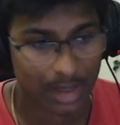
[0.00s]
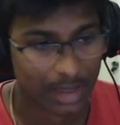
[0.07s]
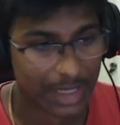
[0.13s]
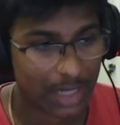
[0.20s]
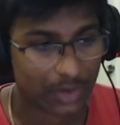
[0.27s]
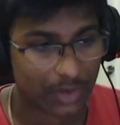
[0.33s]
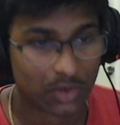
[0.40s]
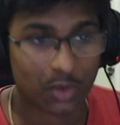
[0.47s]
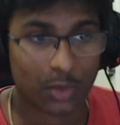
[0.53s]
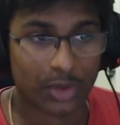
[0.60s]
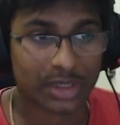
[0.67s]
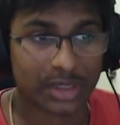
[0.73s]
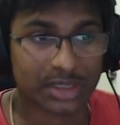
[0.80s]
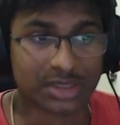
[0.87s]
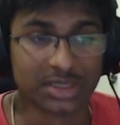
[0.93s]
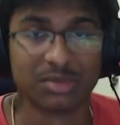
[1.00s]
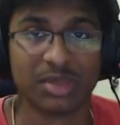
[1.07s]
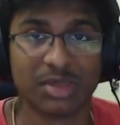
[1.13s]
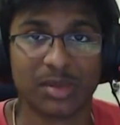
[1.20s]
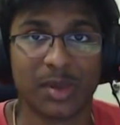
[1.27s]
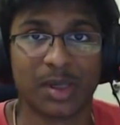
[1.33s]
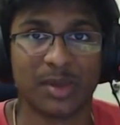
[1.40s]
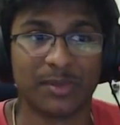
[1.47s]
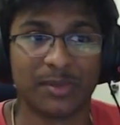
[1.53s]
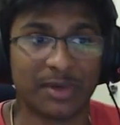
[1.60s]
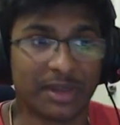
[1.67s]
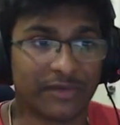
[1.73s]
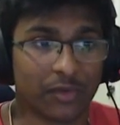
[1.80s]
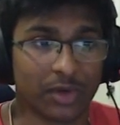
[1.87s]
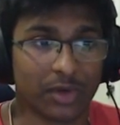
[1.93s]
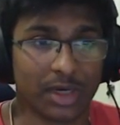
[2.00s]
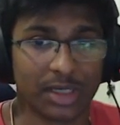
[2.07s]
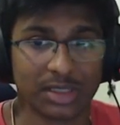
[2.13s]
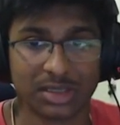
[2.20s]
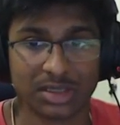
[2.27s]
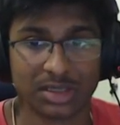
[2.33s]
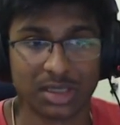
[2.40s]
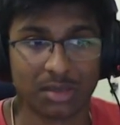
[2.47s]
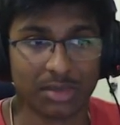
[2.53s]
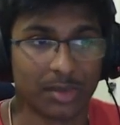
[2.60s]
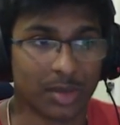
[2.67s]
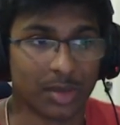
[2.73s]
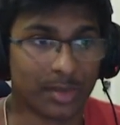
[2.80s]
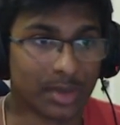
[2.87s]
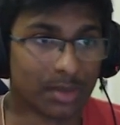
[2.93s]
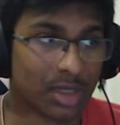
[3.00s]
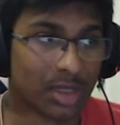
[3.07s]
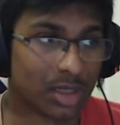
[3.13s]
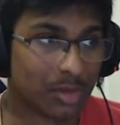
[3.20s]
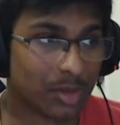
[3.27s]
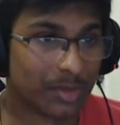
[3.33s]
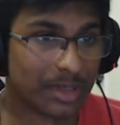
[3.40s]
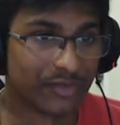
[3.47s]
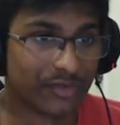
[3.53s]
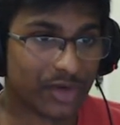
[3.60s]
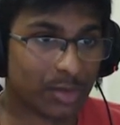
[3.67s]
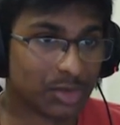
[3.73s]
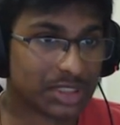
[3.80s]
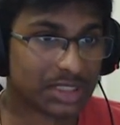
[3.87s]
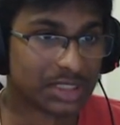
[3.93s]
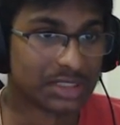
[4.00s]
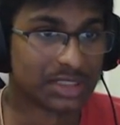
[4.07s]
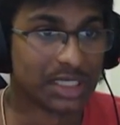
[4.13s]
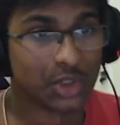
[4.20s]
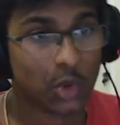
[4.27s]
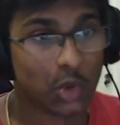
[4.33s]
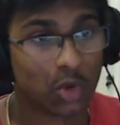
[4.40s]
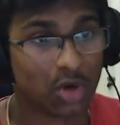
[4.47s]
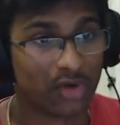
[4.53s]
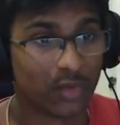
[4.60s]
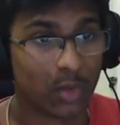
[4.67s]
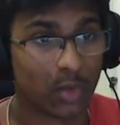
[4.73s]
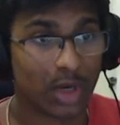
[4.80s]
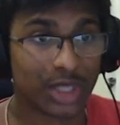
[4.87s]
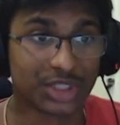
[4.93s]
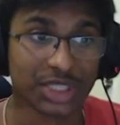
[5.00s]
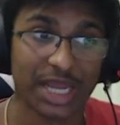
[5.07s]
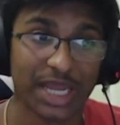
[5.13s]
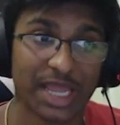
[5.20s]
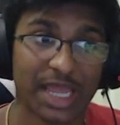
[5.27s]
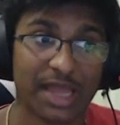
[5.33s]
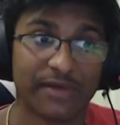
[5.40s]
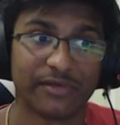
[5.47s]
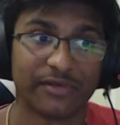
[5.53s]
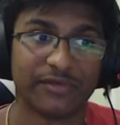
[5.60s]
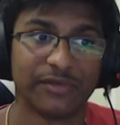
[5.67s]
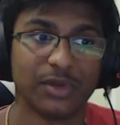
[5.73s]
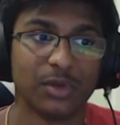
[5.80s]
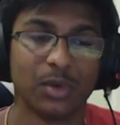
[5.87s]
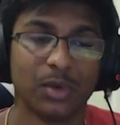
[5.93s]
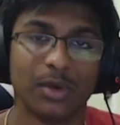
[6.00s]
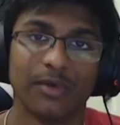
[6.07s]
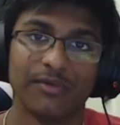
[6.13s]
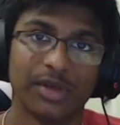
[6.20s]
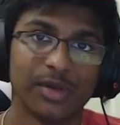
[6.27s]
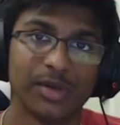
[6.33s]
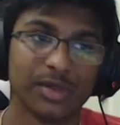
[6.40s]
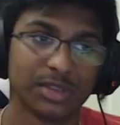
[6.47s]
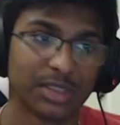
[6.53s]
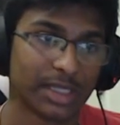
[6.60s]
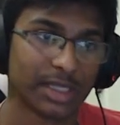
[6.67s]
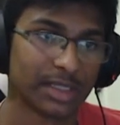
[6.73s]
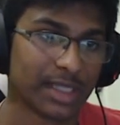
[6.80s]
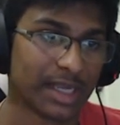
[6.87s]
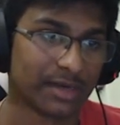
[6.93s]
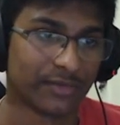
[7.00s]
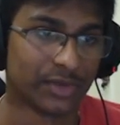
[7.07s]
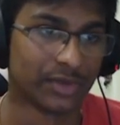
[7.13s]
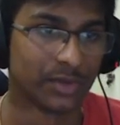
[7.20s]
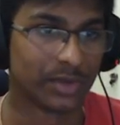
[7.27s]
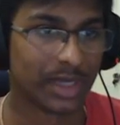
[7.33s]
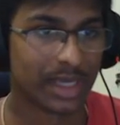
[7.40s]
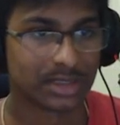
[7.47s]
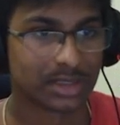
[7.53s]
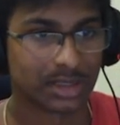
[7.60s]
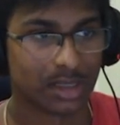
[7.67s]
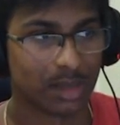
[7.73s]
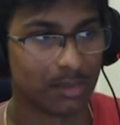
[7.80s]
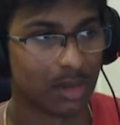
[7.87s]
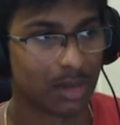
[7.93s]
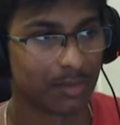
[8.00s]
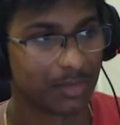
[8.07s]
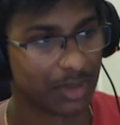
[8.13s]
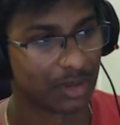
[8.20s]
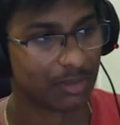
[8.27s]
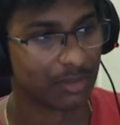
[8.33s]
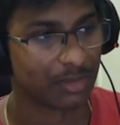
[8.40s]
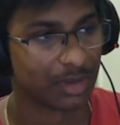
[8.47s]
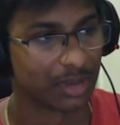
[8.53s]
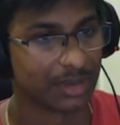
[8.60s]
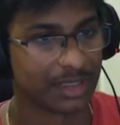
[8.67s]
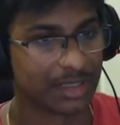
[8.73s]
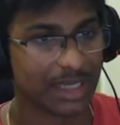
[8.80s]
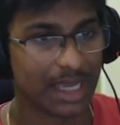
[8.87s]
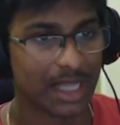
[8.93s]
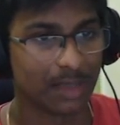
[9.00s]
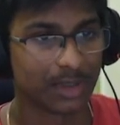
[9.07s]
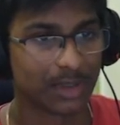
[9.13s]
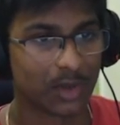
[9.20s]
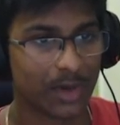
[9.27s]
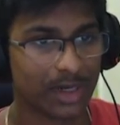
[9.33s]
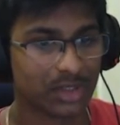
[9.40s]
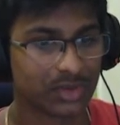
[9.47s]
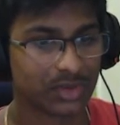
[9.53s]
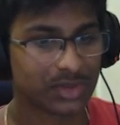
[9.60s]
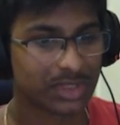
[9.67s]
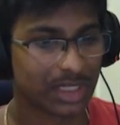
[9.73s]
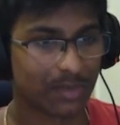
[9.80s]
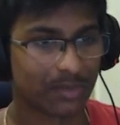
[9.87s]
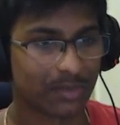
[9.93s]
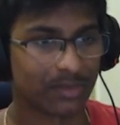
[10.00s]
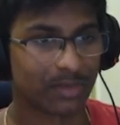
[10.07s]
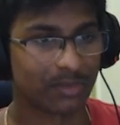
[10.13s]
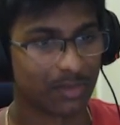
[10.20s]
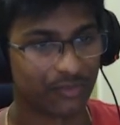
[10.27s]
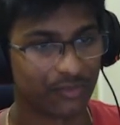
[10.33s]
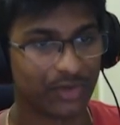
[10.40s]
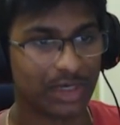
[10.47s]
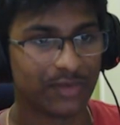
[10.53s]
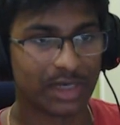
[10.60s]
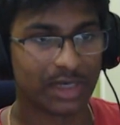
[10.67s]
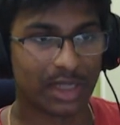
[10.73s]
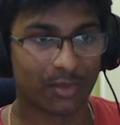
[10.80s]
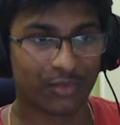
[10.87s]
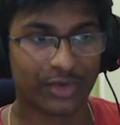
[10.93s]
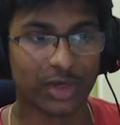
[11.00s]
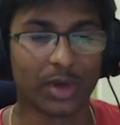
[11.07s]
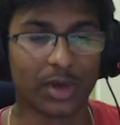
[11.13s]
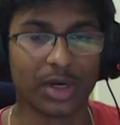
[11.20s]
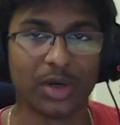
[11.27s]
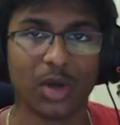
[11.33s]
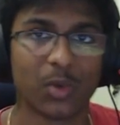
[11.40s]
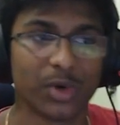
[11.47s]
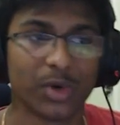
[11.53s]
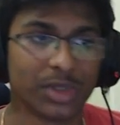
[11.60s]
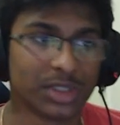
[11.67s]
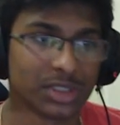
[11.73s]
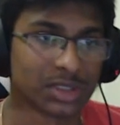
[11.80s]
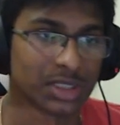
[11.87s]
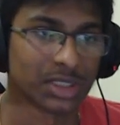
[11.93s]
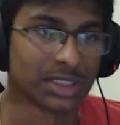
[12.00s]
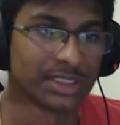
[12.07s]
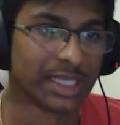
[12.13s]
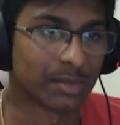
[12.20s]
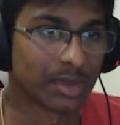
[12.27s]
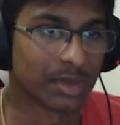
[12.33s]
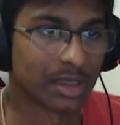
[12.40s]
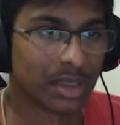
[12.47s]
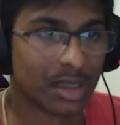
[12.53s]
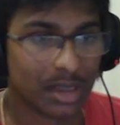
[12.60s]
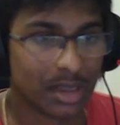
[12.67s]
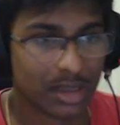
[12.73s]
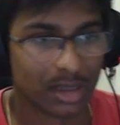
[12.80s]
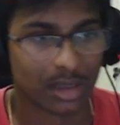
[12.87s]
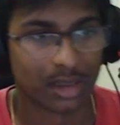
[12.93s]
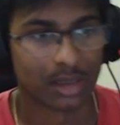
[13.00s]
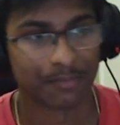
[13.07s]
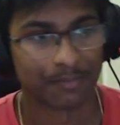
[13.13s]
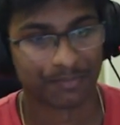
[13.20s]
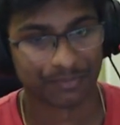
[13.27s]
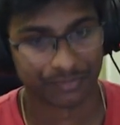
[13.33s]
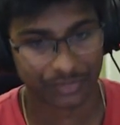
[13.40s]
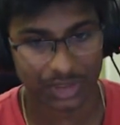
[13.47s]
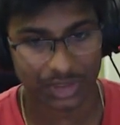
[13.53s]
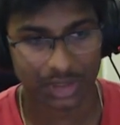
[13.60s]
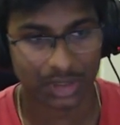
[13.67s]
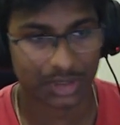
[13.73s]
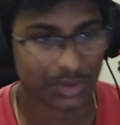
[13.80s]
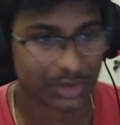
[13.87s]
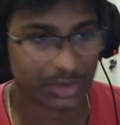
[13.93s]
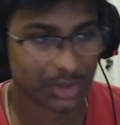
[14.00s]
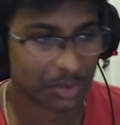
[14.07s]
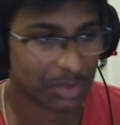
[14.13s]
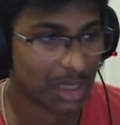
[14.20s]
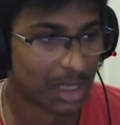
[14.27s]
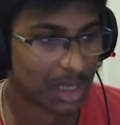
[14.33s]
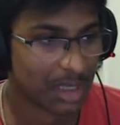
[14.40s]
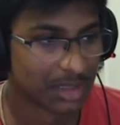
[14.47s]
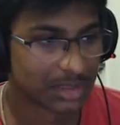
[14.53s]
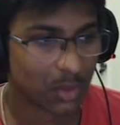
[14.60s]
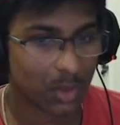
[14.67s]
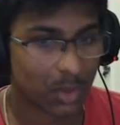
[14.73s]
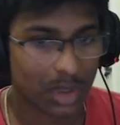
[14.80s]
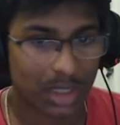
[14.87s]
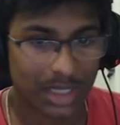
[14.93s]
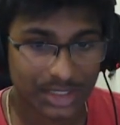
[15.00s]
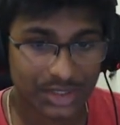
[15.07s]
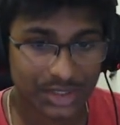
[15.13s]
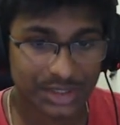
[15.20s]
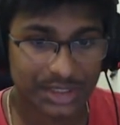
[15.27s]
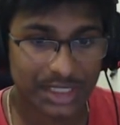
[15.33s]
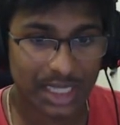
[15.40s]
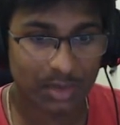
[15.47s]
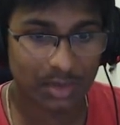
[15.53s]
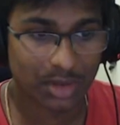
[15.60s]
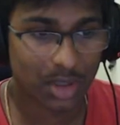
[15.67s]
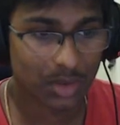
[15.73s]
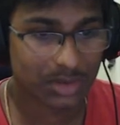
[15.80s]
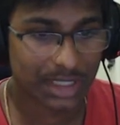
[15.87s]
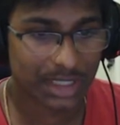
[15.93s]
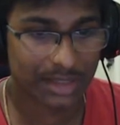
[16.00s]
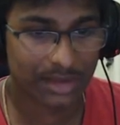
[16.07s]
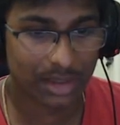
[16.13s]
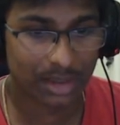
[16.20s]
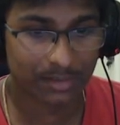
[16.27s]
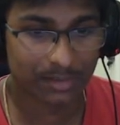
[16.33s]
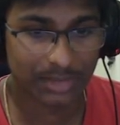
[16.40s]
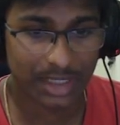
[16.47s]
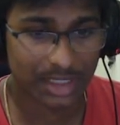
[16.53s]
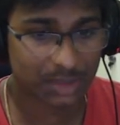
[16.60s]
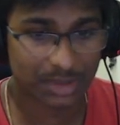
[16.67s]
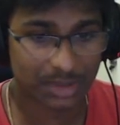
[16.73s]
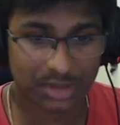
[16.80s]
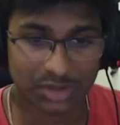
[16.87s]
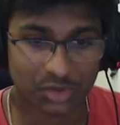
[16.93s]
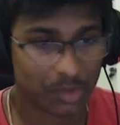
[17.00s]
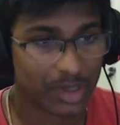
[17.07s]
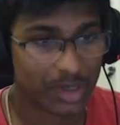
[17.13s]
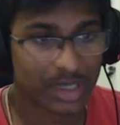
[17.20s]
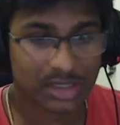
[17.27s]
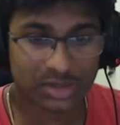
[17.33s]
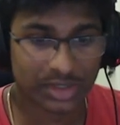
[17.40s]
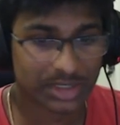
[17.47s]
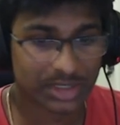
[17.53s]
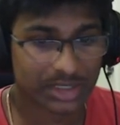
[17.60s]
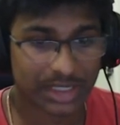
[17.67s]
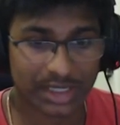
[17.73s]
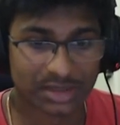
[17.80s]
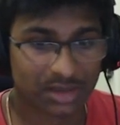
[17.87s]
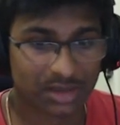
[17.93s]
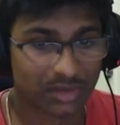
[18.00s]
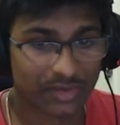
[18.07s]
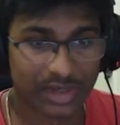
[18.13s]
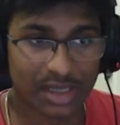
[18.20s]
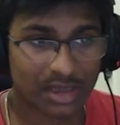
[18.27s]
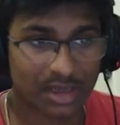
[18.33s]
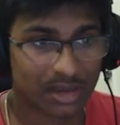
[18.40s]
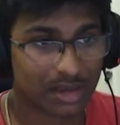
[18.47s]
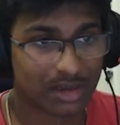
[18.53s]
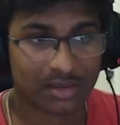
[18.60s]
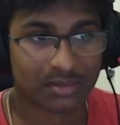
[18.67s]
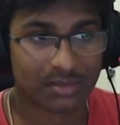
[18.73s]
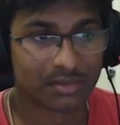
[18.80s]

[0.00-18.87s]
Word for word: Now, don't worry, this doesn't mean I'm going to be playing Fortnite. This does not mean I'm, gonna be, I'm not going to be playing Rainbow Six Siege or Overwatch. I have a few videos like that for you guys to come up. Um, uh, yeah, it'll be quite interesting. I'm really, really, I really want to know where this is going to take me. Um, on YouTube. So uh, let's just see how it goes. I've, um, yeah, it's been 2 minutes, 30 seconds already. Uh,